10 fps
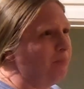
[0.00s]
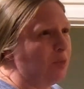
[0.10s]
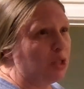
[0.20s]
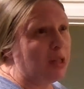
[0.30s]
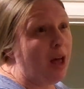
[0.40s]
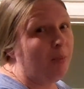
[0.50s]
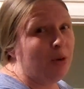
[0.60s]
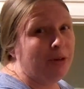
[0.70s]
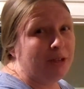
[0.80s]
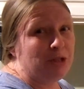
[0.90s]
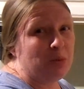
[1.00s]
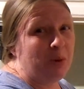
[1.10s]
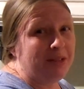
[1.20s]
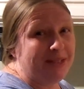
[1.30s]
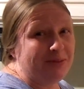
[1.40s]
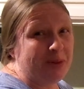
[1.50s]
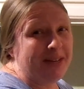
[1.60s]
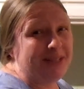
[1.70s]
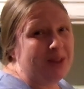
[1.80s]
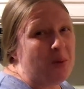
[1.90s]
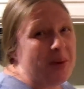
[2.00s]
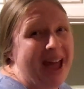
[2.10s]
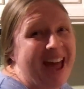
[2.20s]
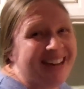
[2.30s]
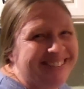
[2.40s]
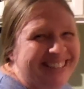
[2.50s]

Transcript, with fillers: slobber because you want, want it so bad.